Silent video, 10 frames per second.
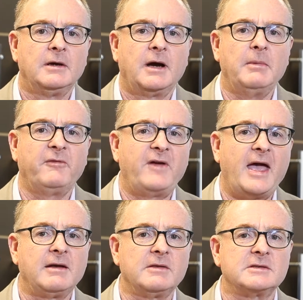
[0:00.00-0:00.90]
I'm a
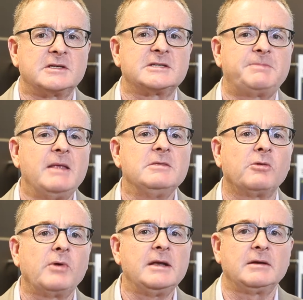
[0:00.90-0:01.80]
fan of the Suspend the
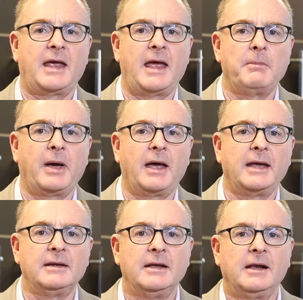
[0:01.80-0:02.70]
Rent
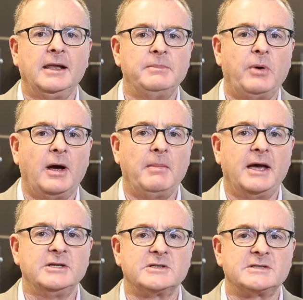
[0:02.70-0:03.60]
campaign led by a
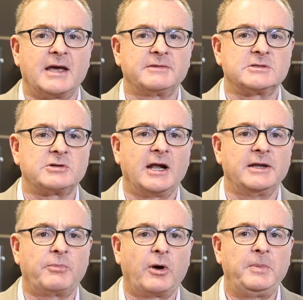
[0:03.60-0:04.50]
major South
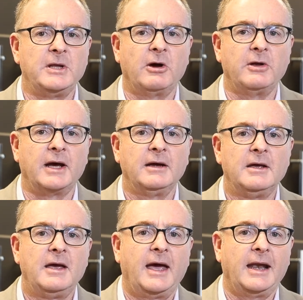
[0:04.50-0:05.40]
Australian property owner
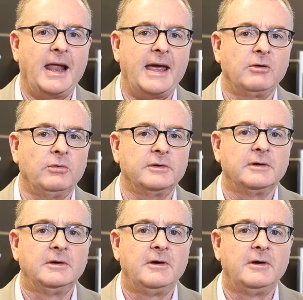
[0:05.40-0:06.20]
and landlord,